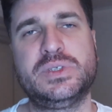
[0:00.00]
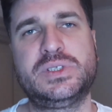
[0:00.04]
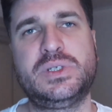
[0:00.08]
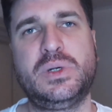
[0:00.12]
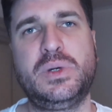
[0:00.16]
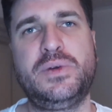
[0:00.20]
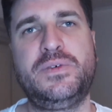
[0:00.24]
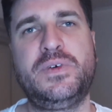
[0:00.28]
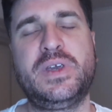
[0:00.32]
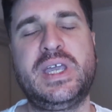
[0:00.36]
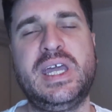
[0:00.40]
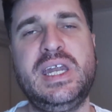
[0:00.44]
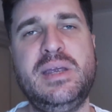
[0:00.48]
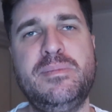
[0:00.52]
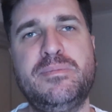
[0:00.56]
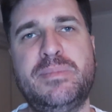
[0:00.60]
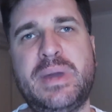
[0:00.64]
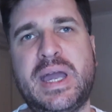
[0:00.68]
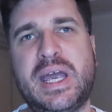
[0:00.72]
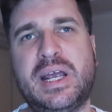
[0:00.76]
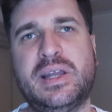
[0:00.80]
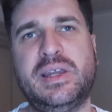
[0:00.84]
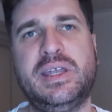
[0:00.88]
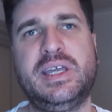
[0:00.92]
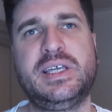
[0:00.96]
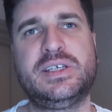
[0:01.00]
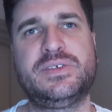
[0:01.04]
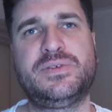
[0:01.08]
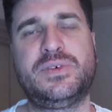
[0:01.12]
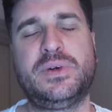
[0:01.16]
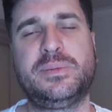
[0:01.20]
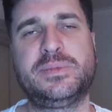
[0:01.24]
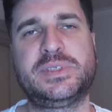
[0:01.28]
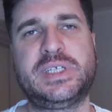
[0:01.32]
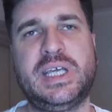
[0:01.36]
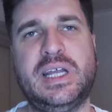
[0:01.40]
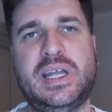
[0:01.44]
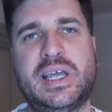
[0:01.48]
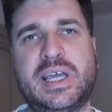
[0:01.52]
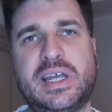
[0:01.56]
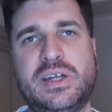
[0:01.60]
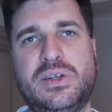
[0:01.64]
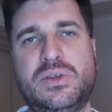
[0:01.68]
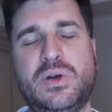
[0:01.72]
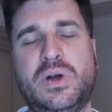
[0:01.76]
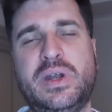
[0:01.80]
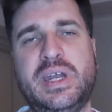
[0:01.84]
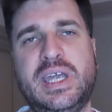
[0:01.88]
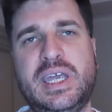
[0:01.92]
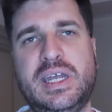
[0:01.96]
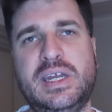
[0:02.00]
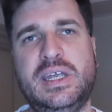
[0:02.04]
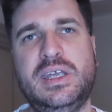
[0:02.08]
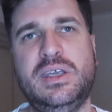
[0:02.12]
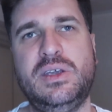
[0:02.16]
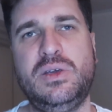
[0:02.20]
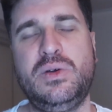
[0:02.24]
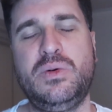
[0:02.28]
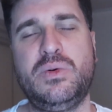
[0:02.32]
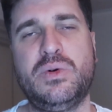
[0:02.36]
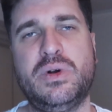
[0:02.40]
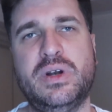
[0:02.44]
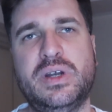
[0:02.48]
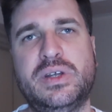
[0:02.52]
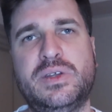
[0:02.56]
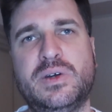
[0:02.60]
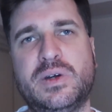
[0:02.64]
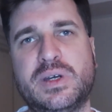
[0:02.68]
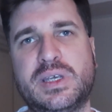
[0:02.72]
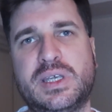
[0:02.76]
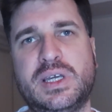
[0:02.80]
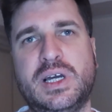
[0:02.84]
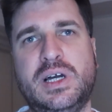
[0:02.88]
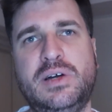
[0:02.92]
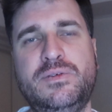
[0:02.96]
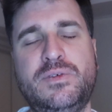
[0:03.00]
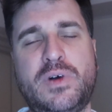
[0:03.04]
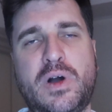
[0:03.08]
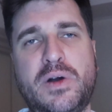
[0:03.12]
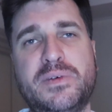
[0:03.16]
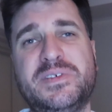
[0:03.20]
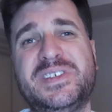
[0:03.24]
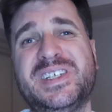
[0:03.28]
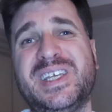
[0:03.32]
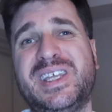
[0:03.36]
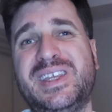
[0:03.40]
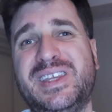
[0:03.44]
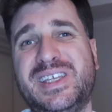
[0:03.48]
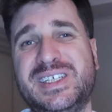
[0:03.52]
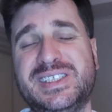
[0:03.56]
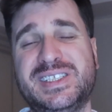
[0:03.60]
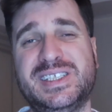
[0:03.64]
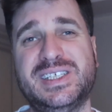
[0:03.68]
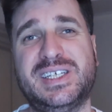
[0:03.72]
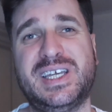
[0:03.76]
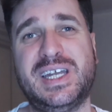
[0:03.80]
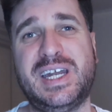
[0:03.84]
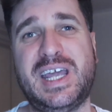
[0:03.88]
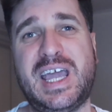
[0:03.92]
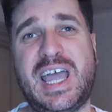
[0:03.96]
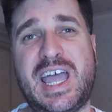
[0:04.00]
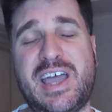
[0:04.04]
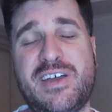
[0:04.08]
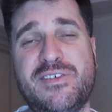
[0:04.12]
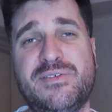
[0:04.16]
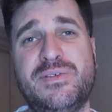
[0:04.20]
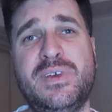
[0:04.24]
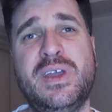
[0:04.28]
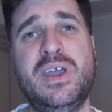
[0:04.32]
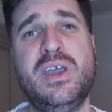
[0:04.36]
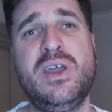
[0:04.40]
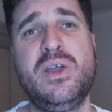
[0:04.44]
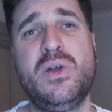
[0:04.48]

So if you're getting backlinks from, say, like a .edu or a .gov, obviously this is going to have